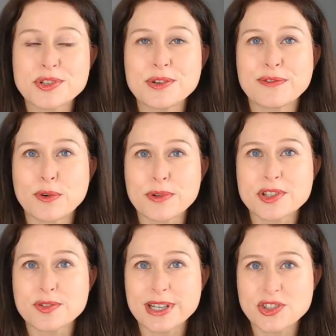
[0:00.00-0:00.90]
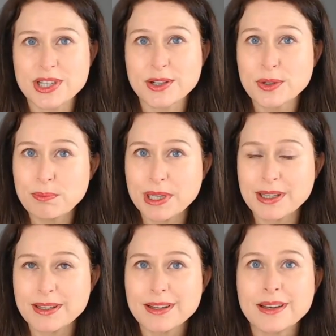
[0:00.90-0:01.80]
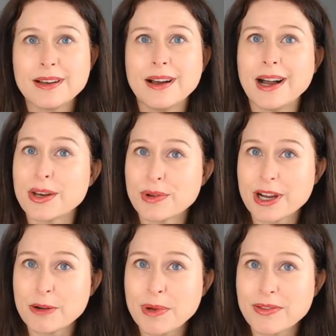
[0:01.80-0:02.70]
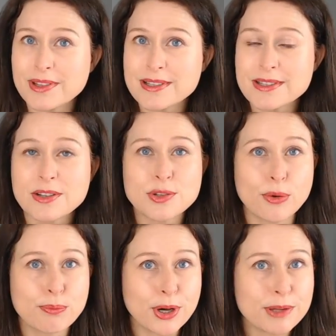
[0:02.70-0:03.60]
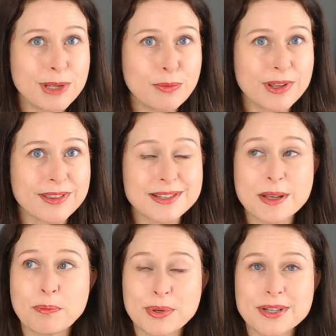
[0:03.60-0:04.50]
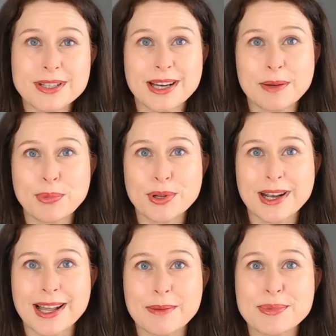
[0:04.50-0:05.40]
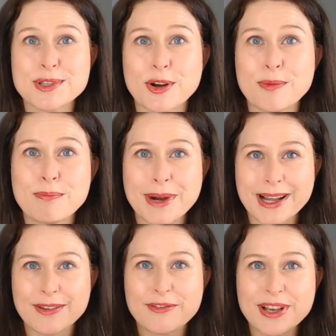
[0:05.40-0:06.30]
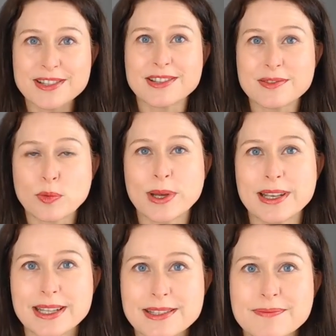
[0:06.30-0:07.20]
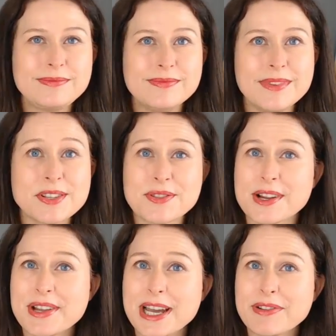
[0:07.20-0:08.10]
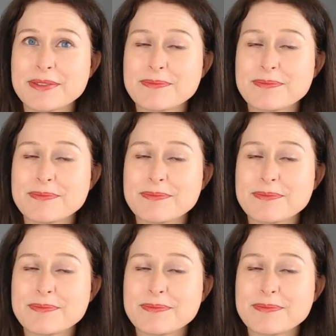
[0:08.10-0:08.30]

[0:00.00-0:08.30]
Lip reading: your fourth strategy could be, I don't care about this, don't bother me with this, but I bought a lamp so my face is well lit. So there you have it.